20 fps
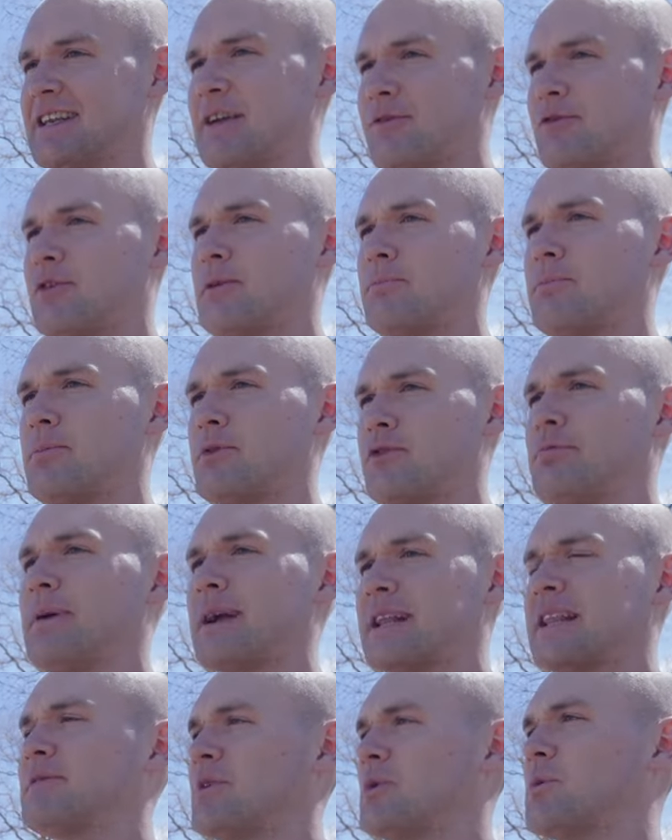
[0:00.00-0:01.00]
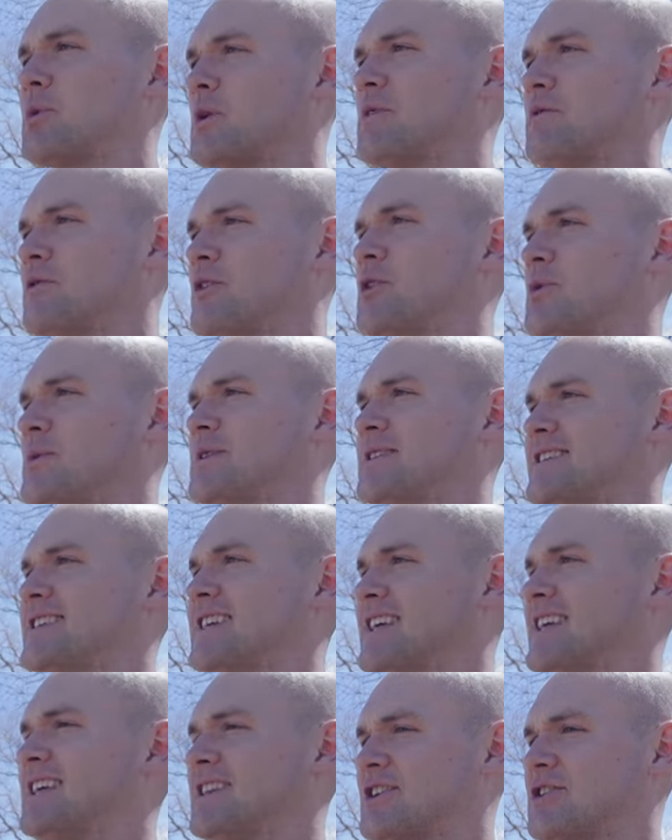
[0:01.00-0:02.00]
different perspective and worldview we
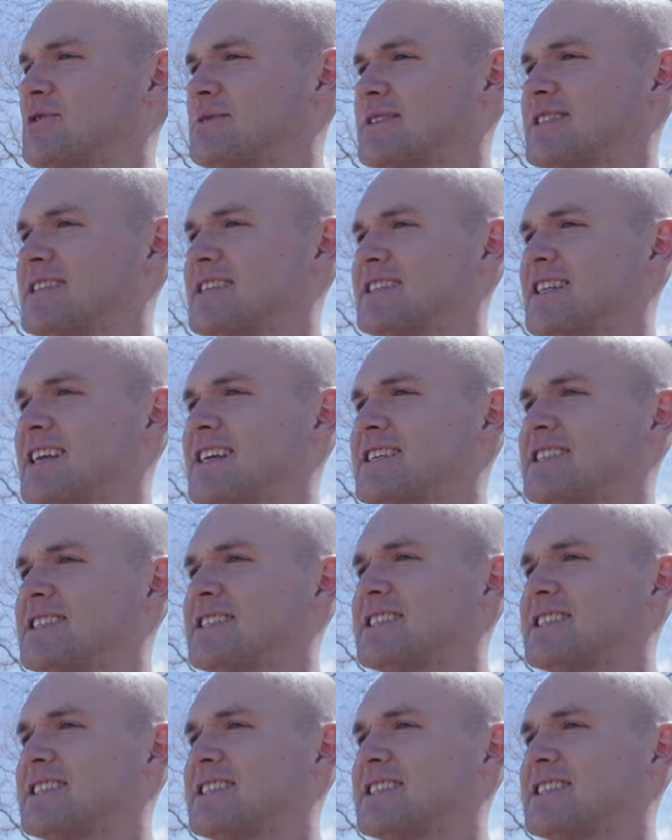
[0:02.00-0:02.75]
see in terms of these things.